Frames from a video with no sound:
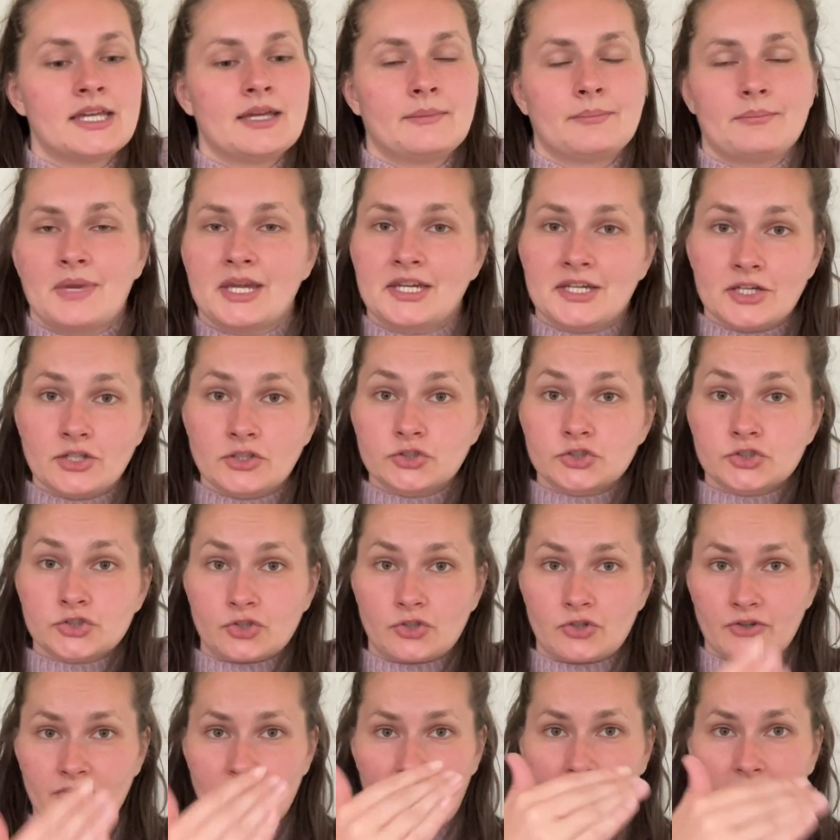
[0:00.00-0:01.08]
making
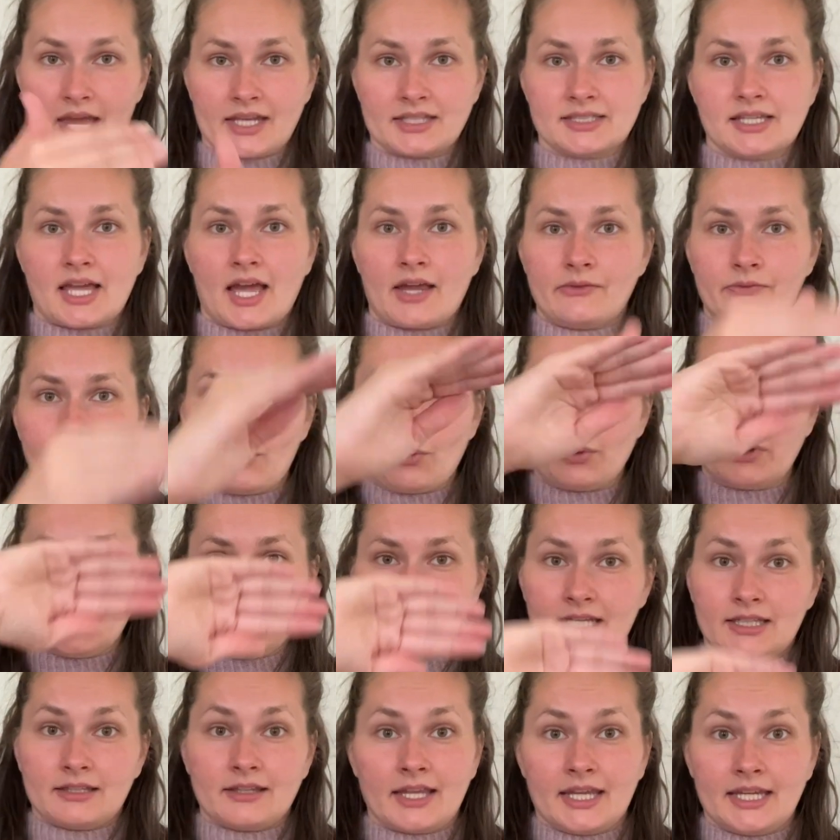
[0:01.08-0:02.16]
sure that I folded
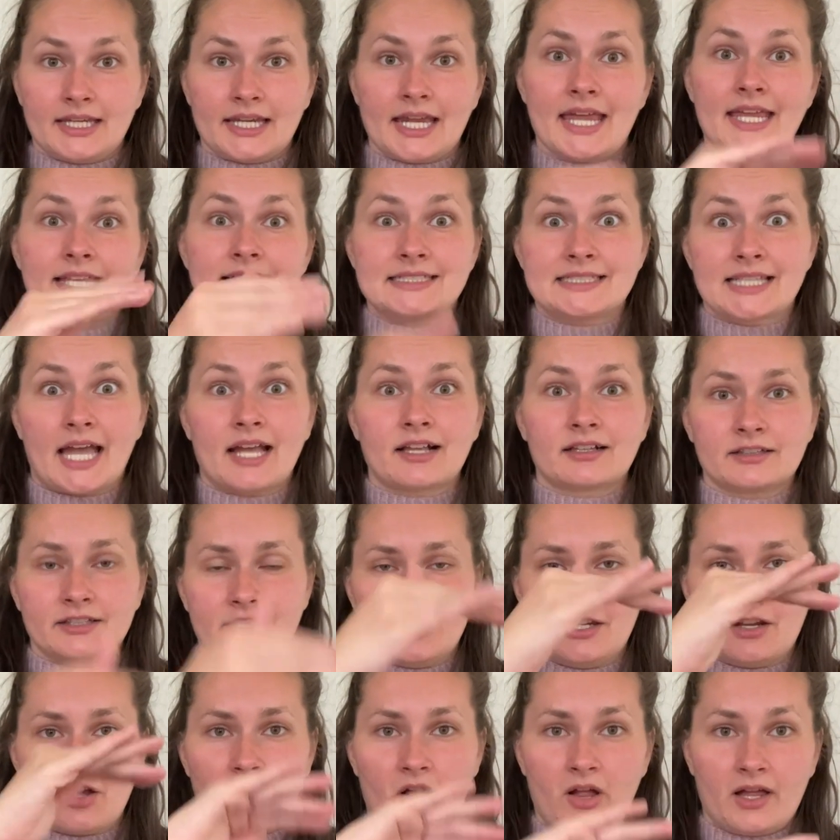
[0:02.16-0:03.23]
it like
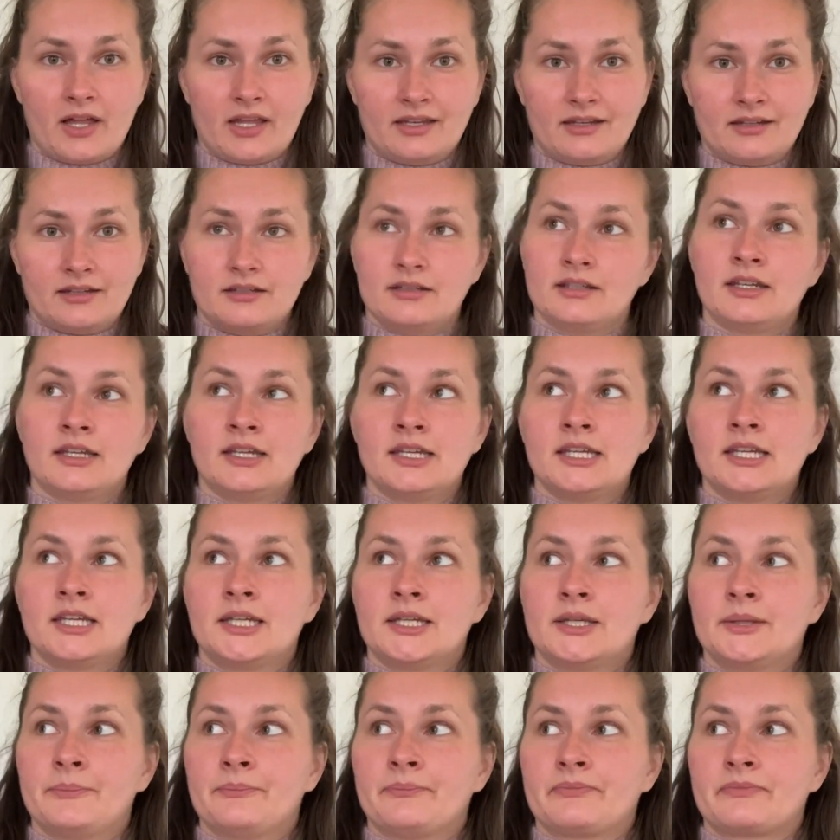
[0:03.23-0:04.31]
exactly on,
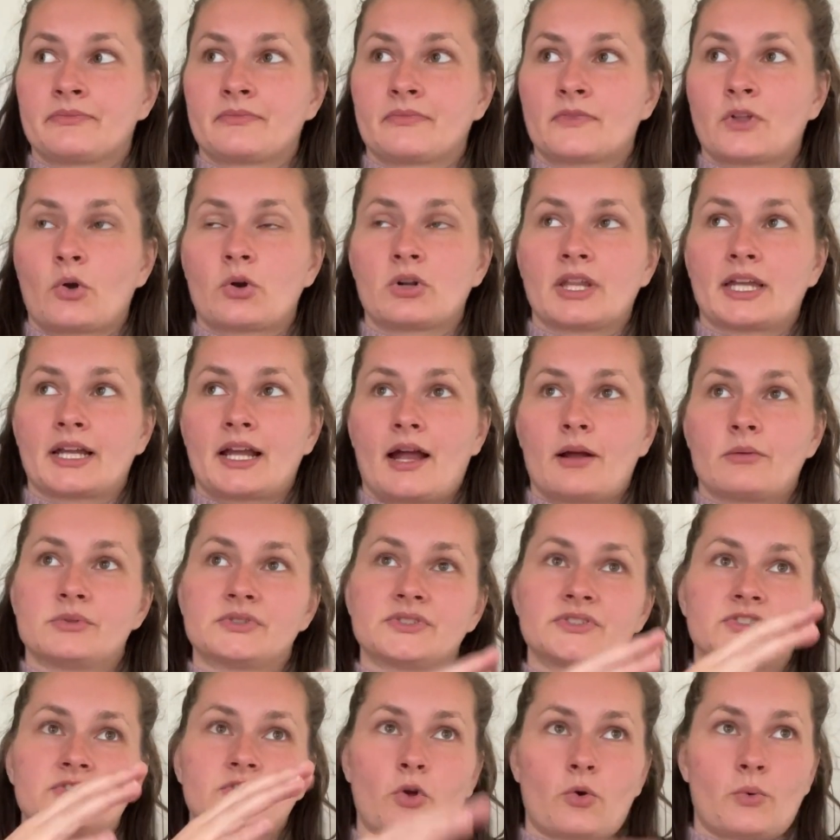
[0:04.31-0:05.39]
or like I was
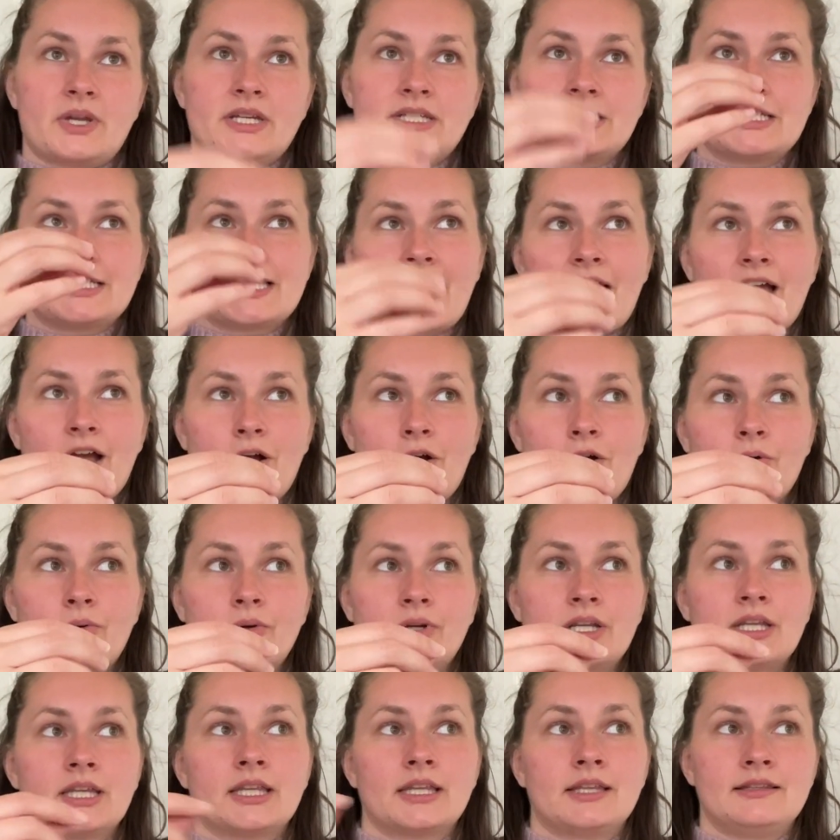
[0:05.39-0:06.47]
sewing down
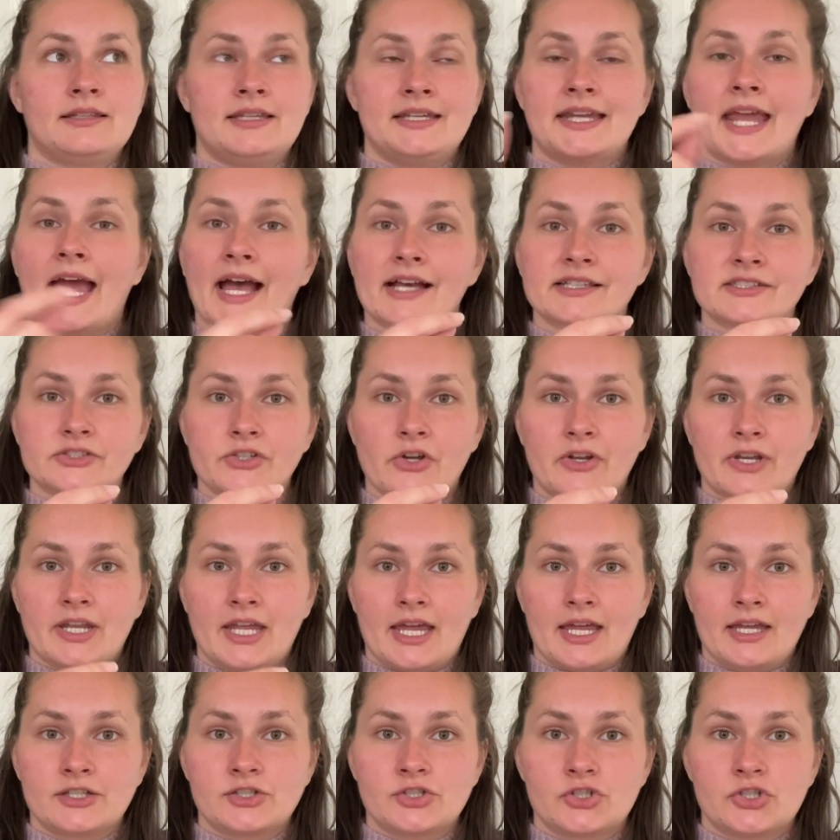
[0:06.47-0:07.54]
the cast on
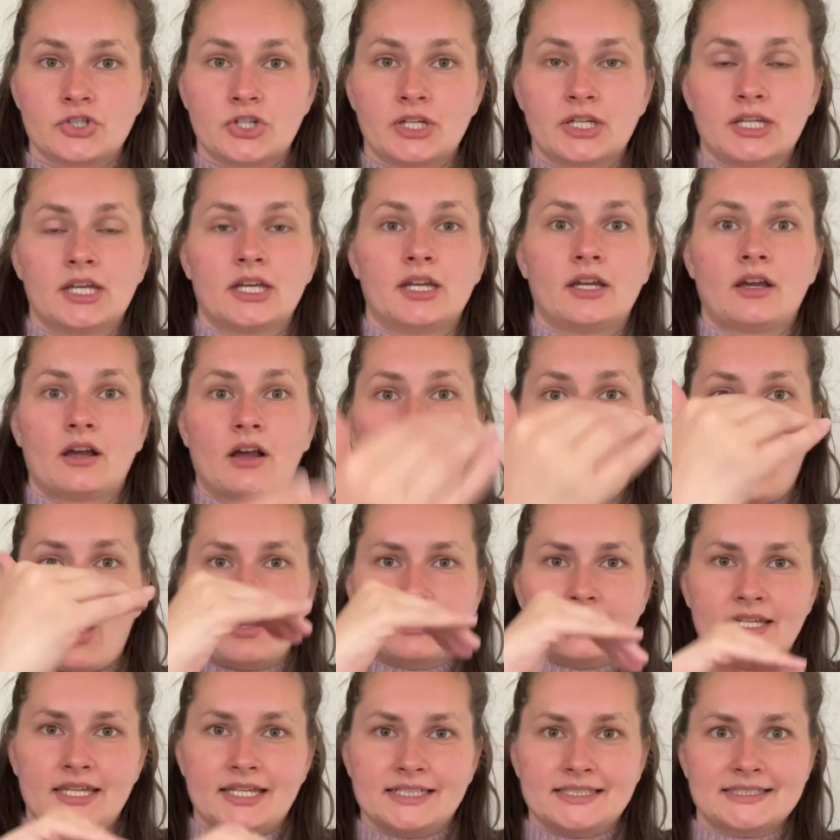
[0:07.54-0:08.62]
edge on
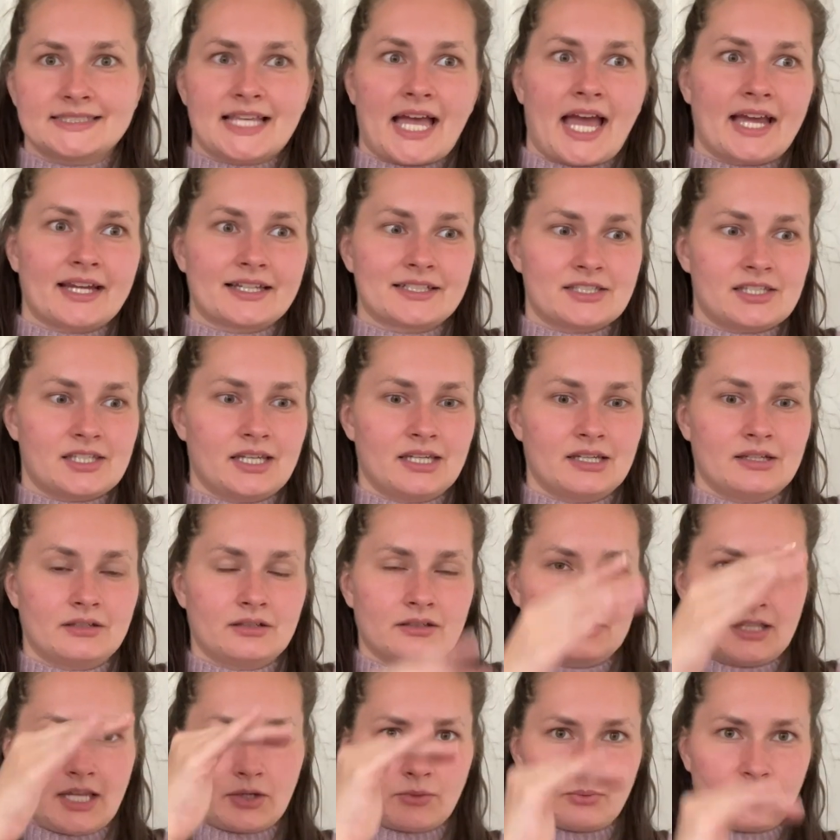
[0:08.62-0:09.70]
the exact
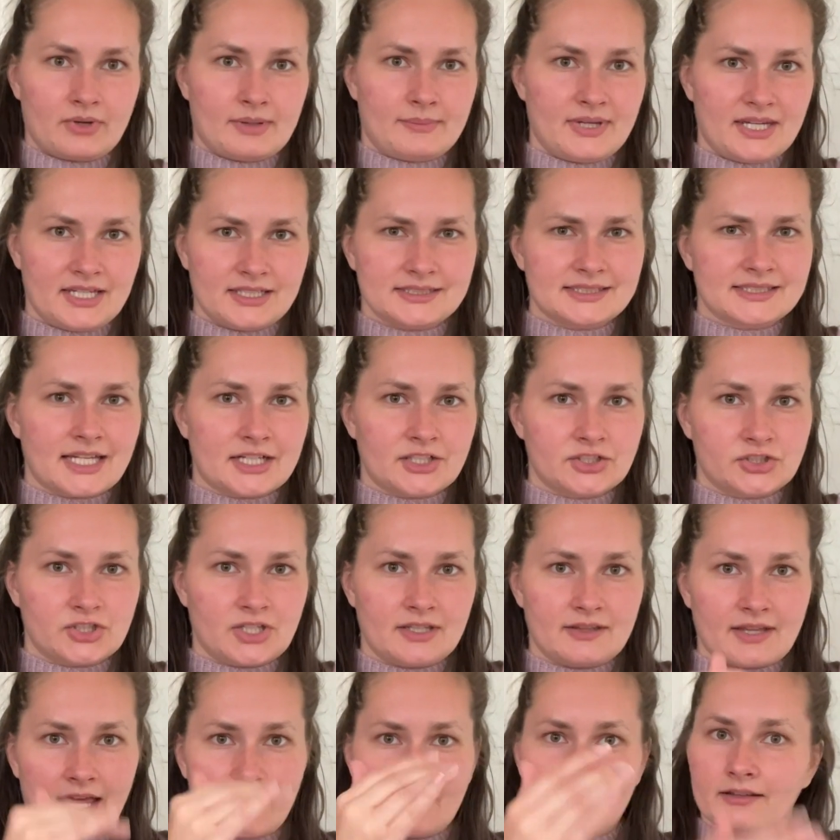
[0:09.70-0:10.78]
like ribbing section
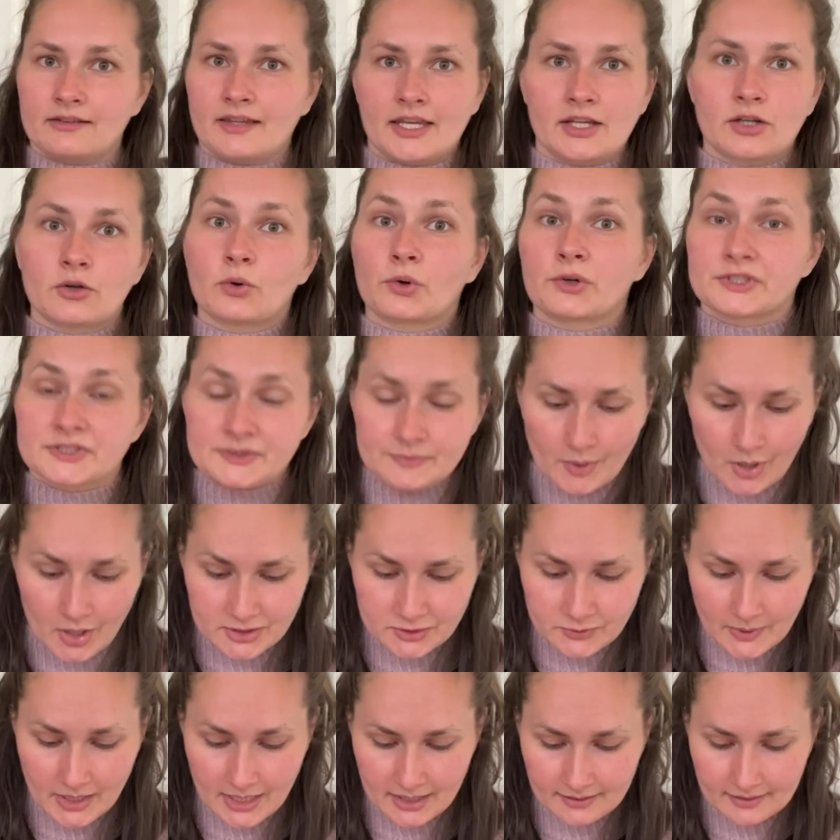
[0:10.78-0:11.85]
that it like corresponds
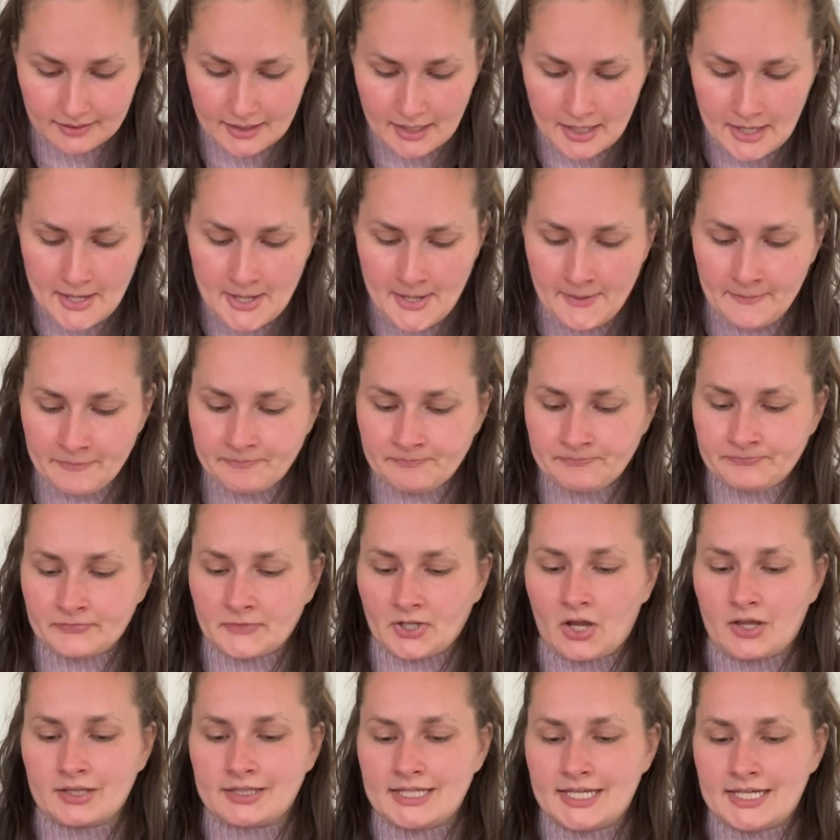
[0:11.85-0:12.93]
with
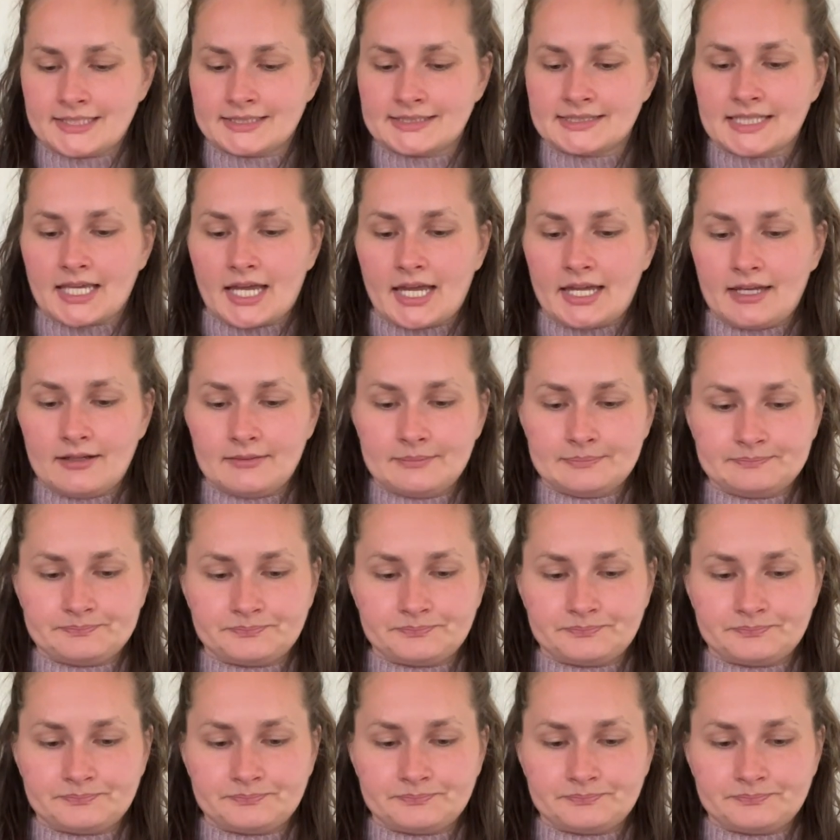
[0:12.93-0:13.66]
on the inside.